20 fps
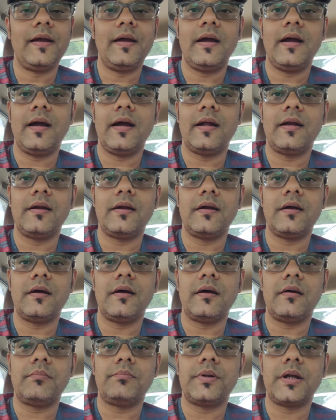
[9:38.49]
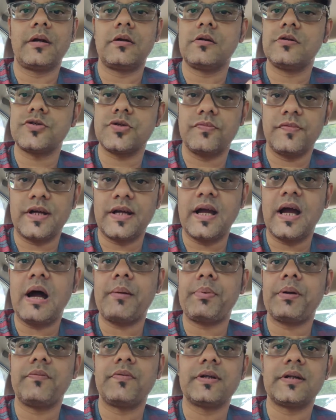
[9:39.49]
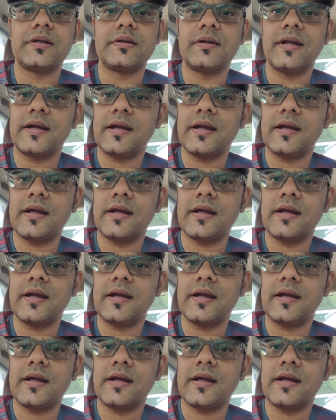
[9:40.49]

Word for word: and uh, they're also very happy with it.